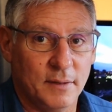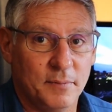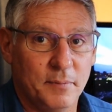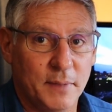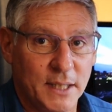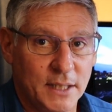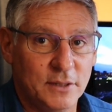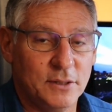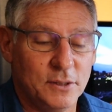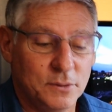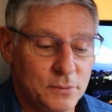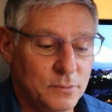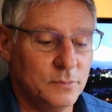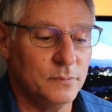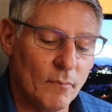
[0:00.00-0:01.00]
Mini
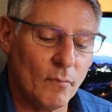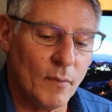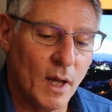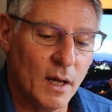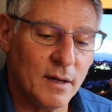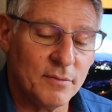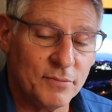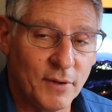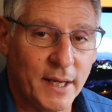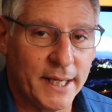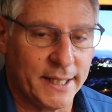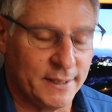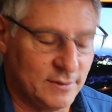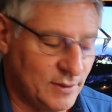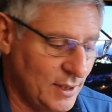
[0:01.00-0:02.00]
2
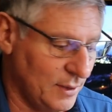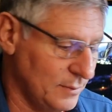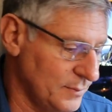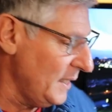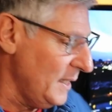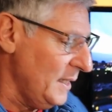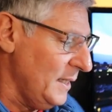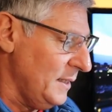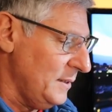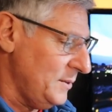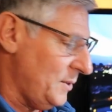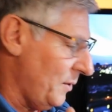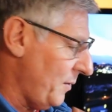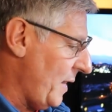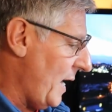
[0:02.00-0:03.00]
flight.
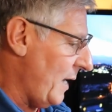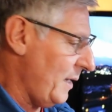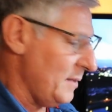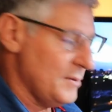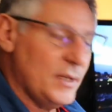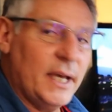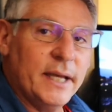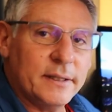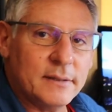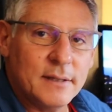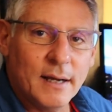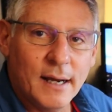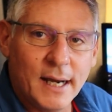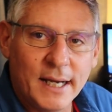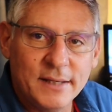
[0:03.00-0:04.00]
So that is it,
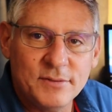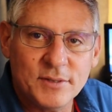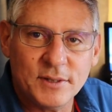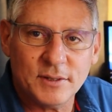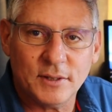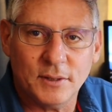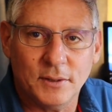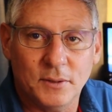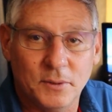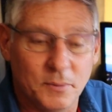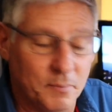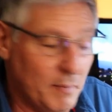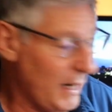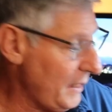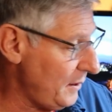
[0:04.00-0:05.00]
guys. So
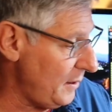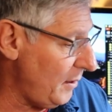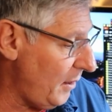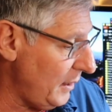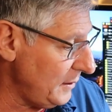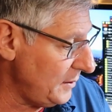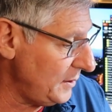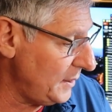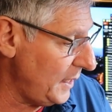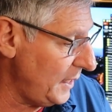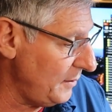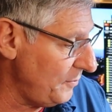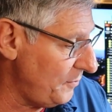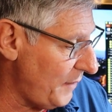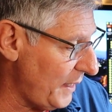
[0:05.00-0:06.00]
my thoughts
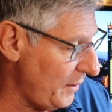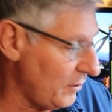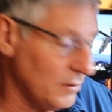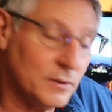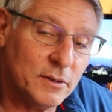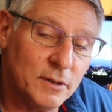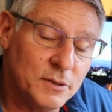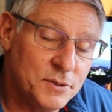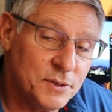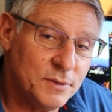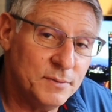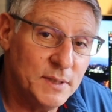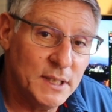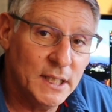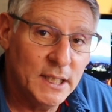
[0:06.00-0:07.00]
in final
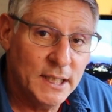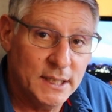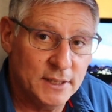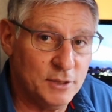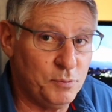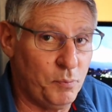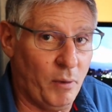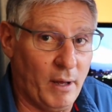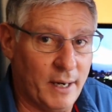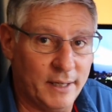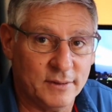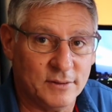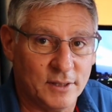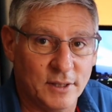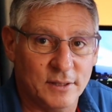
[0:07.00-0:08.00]
conclusion, this
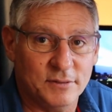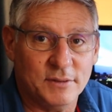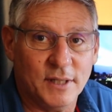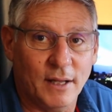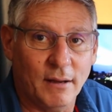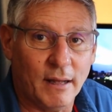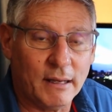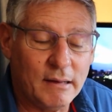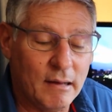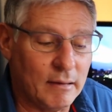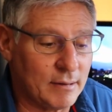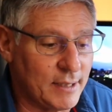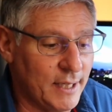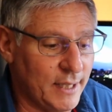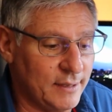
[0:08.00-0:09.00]
product is going to sell like
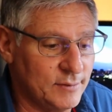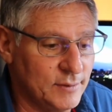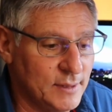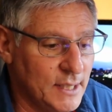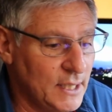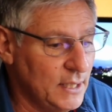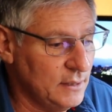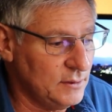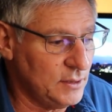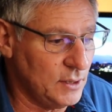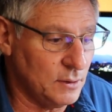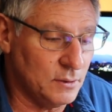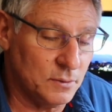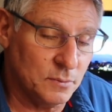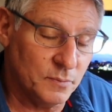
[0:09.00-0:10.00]
hotcakes.
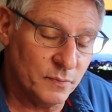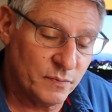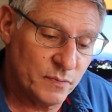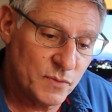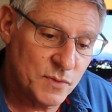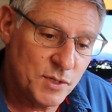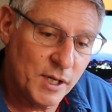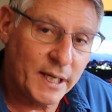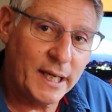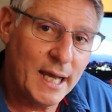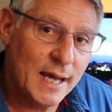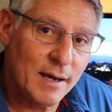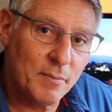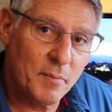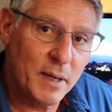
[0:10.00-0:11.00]
So check
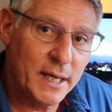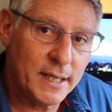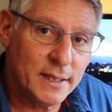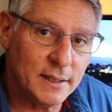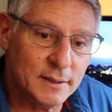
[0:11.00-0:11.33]
out my